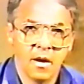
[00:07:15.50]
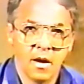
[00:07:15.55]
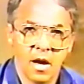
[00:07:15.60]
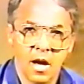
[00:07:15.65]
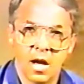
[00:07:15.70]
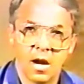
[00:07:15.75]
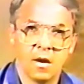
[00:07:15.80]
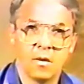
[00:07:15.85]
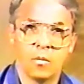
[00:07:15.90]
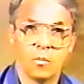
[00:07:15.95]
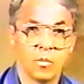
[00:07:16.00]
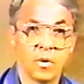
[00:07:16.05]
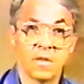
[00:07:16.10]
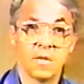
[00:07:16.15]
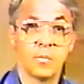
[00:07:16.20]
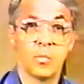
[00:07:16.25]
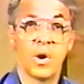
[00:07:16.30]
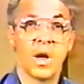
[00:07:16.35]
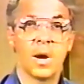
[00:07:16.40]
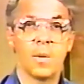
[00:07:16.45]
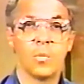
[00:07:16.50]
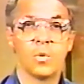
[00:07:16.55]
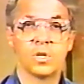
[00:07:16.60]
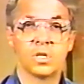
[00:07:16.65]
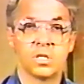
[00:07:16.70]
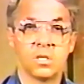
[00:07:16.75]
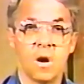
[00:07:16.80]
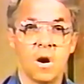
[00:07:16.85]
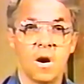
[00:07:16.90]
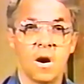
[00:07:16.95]
And Brother Branham was
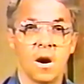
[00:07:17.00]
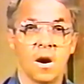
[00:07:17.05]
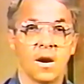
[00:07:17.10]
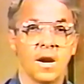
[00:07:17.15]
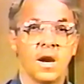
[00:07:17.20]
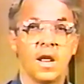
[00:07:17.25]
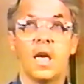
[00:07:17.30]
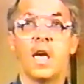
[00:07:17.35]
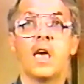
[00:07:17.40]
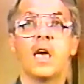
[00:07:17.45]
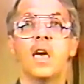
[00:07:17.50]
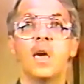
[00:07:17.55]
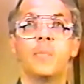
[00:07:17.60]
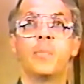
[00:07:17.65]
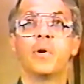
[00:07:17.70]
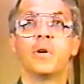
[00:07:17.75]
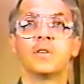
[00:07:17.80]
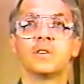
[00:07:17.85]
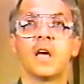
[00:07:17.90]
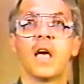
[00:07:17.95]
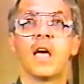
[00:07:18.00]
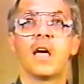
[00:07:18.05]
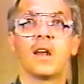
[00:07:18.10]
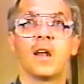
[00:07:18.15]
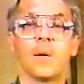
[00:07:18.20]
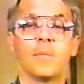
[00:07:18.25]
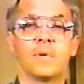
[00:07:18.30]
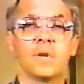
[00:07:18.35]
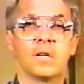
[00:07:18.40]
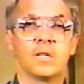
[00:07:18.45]
startled, and he put his hand
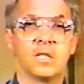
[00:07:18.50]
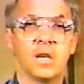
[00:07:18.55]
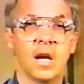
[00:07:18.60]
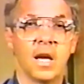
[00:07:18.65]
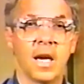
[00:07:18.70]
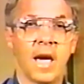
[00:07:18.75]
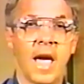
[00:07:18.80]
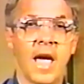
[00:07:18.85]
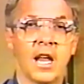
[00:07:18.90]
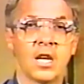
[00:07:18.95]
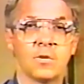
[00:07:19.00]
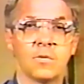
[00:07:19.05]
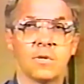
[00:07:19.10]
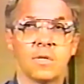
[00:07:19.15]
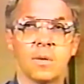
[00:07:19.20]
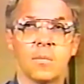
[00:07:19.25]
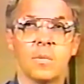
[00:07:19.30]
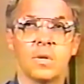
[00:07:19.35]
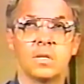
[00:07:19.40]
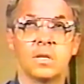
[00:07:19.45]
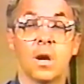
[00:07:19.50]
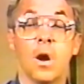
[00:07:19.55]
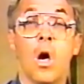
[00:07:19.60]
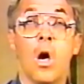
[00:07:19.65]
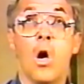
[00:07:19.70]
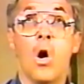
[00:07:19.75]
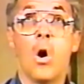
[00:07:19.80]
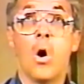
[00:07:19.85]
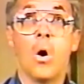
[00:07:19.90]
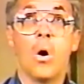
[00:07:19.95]
up to shake hands with him. He said,
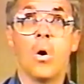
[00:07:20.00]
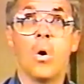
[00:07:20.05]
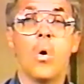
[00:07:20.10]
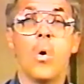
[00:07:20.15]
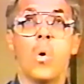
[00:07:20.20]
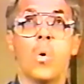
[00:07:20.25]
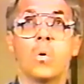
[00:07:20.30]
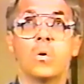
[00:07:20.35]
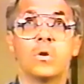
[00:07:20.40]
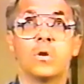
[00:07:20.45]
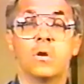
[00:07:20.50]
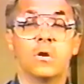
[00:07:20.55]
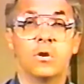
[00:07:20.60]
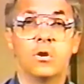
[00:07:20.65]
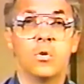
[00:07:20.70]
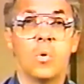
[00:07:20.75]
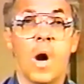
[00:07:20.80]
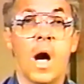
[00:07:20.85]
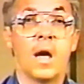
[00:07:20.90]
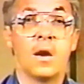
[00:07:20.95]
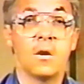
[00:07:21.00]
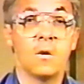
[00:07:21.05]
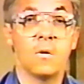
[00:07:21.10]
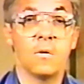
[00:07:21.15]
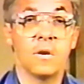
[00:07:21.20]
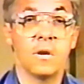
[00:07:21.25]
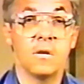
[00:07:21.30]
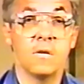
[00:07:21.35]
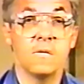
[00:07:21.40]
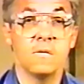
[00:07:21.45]
oh, do I know
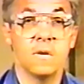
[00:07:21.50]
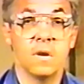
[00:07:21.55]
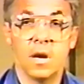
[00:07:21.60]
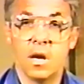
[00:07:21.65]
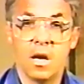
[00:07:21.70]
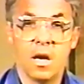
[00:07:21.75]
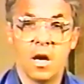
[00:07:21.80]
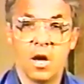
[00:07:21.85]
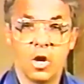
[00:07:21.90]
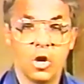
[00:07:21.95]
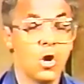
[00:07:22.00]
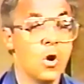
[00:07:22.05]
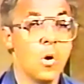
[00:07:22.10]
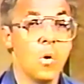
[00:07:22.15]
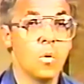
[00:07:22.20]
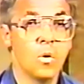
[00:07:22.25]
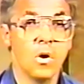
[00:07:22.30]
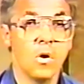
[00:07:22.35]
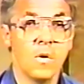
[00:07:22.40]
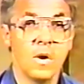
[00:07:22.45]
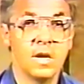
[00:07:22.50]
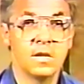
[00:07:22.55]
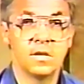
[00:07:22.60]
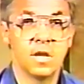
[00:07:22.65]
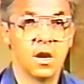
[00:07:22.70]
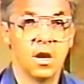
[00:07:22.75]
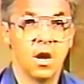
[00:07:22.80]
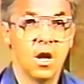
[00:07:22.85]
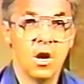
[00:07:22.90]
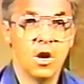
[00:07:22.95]
you? No, no, he
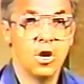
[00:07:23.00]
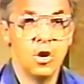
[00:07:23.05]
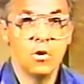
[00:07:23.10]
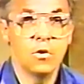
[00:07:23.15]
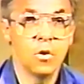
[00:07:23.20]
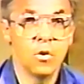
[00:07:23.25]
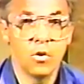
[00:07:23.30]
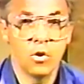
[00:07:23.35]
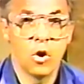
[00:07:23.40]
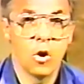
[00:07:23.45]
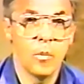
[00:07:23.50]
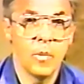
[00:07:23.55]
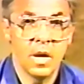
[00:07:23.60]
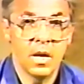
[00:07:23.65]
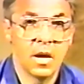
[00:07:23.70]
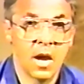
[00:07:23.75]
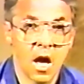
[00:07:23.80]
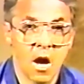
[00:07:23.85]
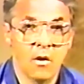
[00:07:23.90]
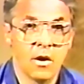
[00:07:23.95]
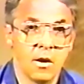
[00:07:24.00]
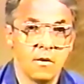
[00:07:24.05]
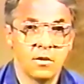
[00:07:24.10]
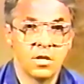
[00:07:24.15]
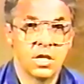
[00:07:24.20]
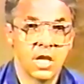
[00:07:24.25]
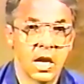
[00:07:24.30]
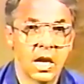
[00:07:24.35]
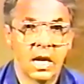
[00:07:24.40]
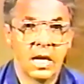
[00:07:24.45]
said, you don't know me. And now he was
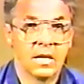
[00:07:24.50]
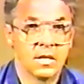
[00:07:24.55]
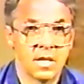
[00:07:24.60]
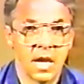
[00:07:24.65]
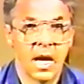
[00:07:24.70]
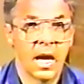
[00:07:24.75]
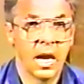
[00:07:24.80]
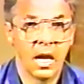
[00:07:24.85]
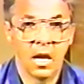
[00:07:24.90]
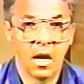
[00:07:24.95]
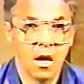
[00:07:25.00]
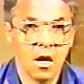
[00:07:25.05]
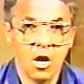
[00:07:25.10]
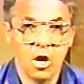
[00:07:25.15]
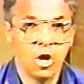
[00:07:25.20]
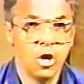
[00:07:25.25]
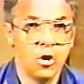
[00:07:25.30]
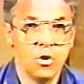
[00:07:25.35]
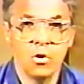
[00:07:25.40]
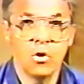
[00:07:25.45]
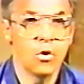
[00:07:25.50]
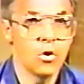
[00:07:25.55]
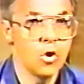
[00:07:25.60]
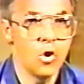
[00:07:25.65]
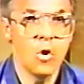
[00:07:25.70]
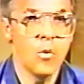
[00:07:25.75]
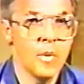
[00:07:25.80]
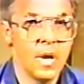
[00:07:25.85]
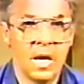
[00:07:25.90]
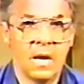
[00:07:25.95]
shaking his hand. You don't
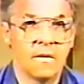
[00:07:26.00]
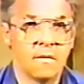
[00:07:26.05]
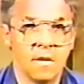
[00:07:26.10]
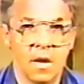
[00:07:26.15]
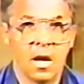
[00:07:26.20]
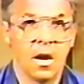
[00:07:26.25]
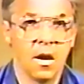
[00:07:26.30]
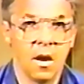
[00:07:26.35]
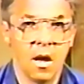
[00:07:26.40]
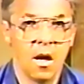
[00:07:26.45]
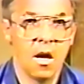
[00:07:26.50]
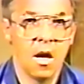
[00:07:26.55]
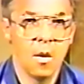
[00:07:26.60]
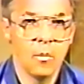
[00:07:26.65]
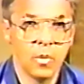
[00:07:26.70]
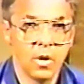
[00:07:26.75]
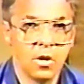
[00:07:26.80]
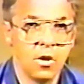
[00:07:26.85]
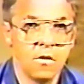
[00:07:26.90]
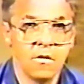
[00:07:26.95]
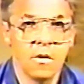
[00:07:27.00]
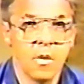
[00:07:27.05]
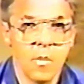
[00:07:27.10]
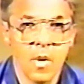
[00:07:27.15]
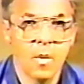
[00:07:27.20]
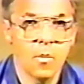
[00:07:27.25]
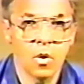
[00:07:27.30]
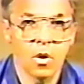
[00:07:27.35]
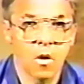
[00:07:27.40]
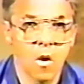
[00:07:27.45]
know me, he said, but do you
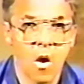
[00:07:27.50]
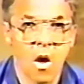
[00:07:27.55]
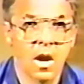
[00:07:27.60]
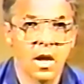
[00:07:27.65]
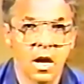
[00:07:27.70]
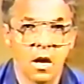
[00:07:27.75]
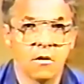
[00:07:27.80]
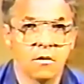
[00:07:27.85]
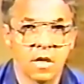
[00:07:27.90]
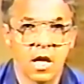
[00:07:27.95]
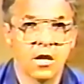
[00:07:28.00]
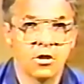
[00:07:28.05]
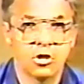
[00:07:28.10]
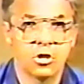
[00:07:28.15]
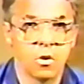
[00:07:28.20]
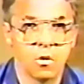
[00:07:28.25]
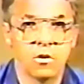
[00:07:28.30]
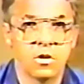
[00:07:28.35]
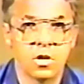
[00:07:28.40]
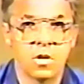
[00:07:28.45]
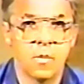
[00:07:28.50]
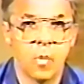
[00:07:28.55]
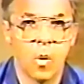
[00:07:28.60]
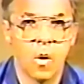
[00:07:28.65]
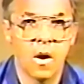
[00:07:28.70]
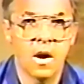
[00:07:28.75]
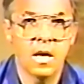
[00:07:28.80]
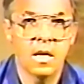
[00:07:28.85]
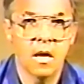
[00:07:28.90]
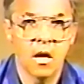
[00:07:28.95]
remember calling out that soldier
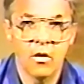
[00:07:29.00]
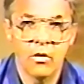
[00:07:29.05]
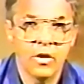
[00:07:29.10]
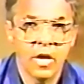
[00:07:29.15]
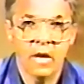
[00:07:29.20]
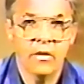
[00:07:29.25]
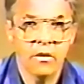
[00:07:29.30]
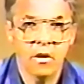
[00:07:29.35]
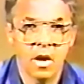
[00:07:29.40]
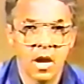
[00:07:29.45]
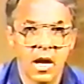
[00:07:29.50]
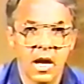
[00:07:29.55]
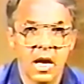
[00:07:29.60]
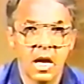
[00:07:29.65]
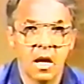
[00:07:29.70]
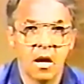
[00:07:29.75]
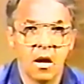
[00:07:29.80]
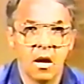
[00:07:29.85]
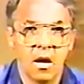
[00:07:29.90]
boy the other day?